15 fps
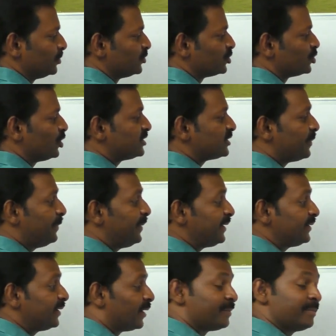So it's a
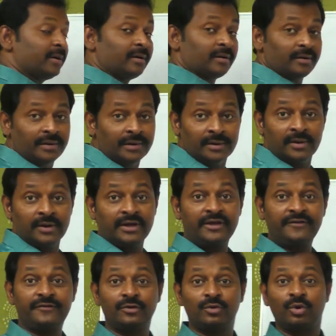big number.
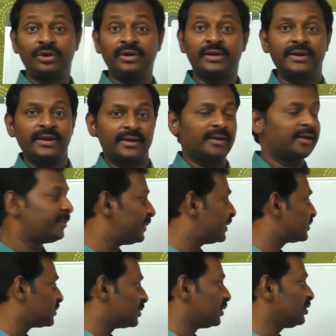If you go in a regular
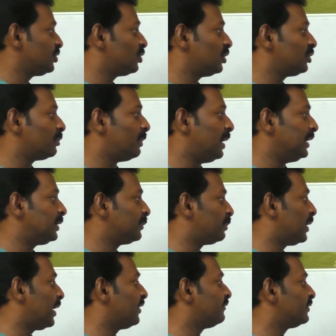method, you have to
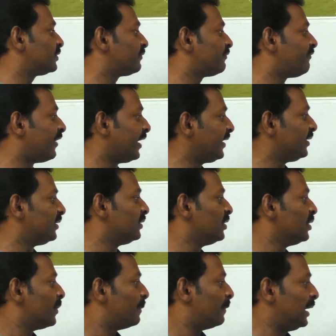multiply with 5,
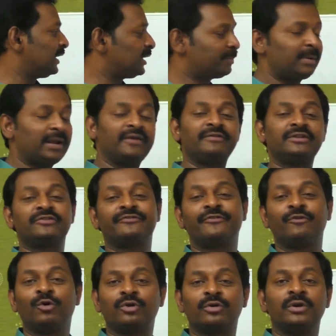multiply with
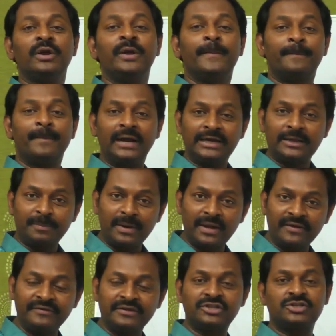4,
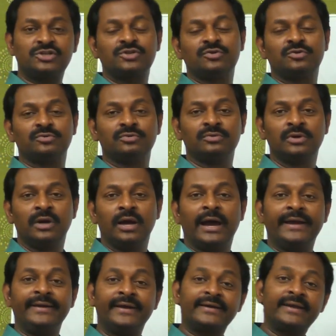multiply with 2,
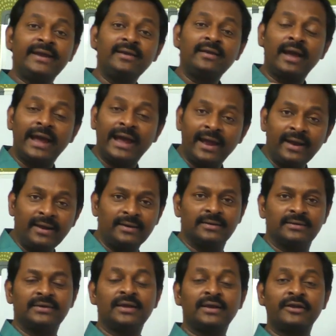and again
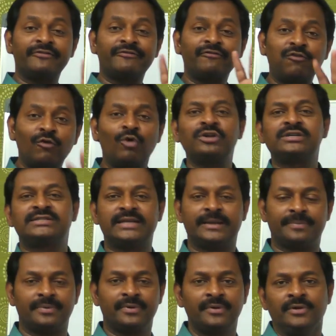add. There are 4
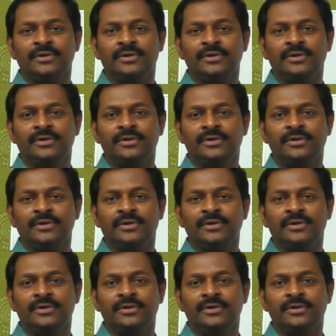steps.